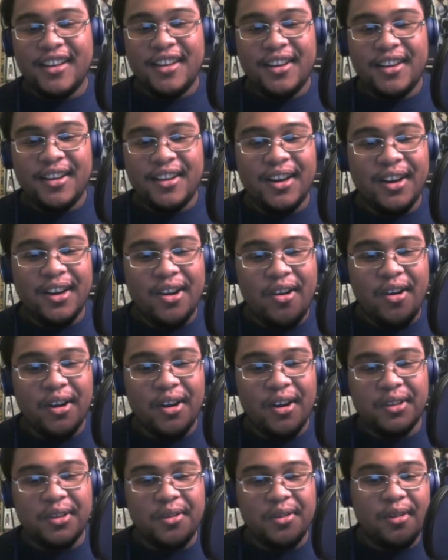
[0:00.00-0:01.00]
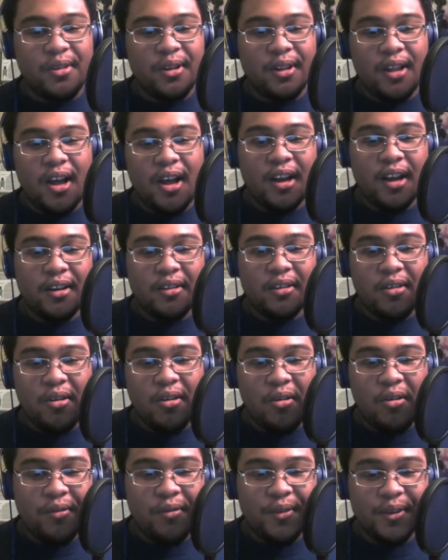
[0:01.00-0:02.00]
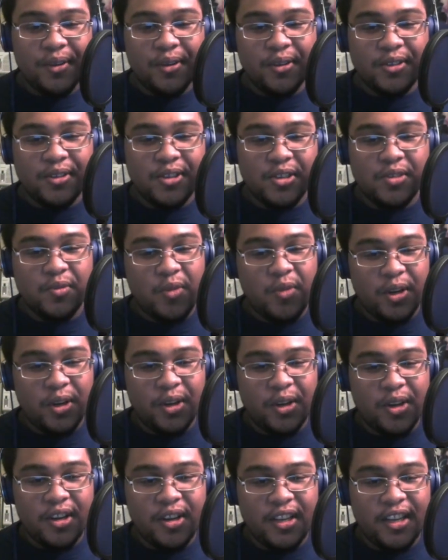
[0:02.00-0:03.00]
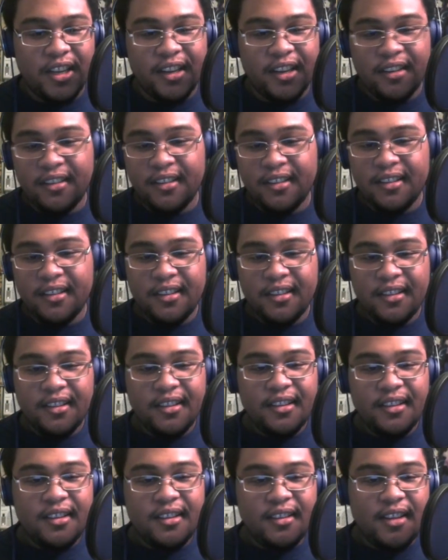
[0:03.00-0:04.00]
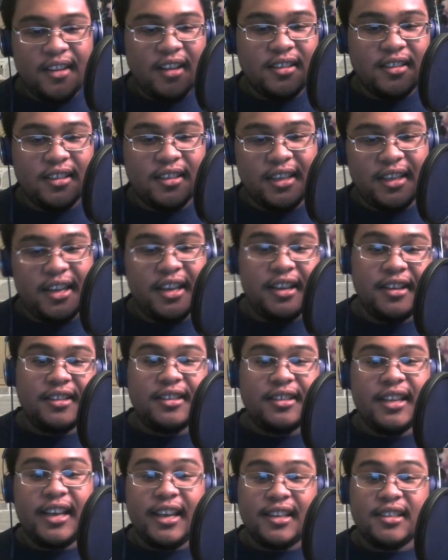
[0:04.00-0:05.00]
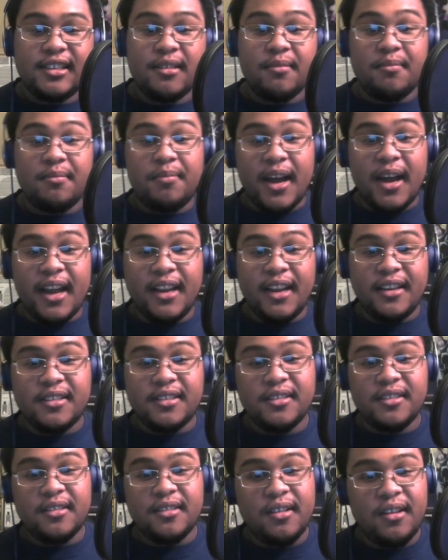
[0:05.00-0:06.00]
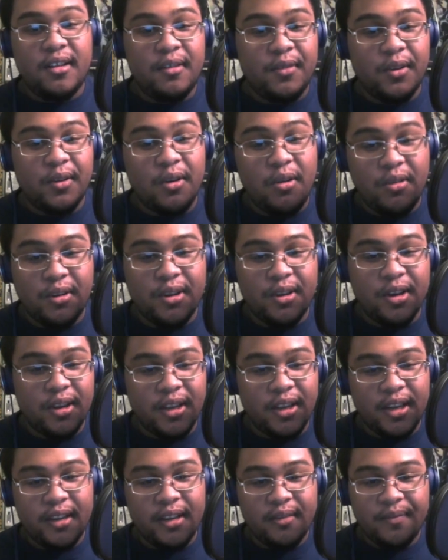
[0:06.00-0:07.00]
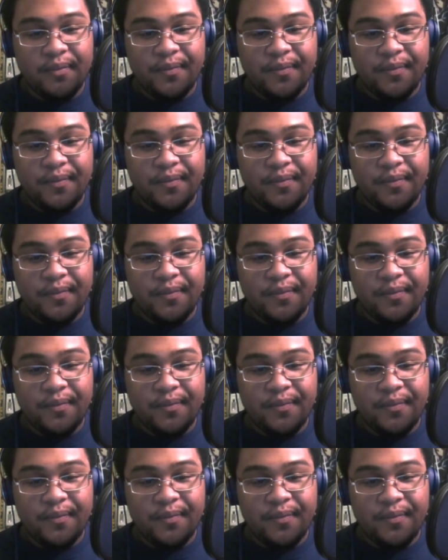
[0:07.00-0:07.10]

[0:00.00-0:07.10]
You're going through a lot over just one cookie. Natsuki takes a bite of her own cookie.